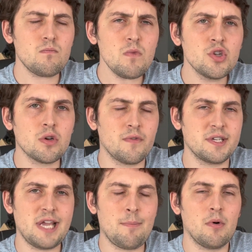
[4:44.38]
So for
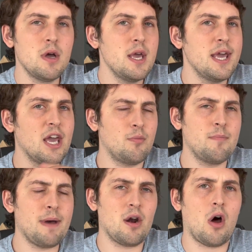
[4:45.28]
example, it would
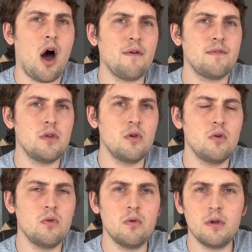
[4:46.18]
be better off
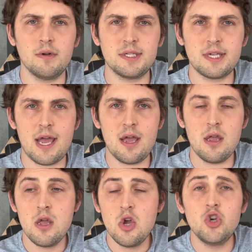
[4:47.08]
you, let's
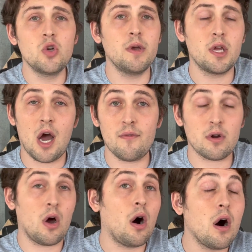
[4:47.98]
say, doing covered
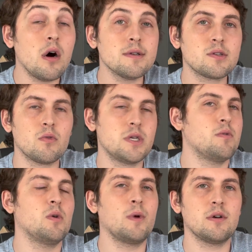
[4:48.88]
calls or
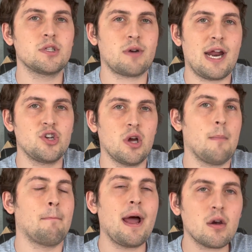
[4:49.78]
doing the wheel strategy
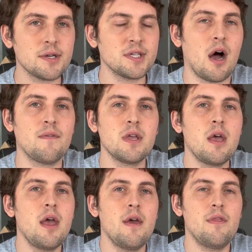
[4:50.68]
on Microsoft
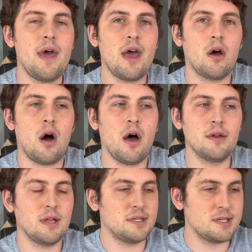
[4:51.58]
than
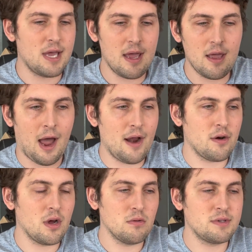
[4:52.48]
on, let's say, I don't
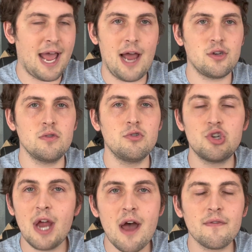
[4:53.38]
know, Tattooed
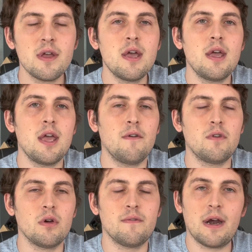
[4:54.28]
Chef if
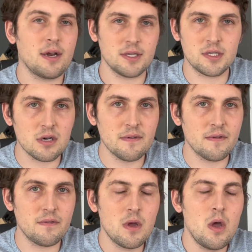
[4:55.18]
you're very conservative.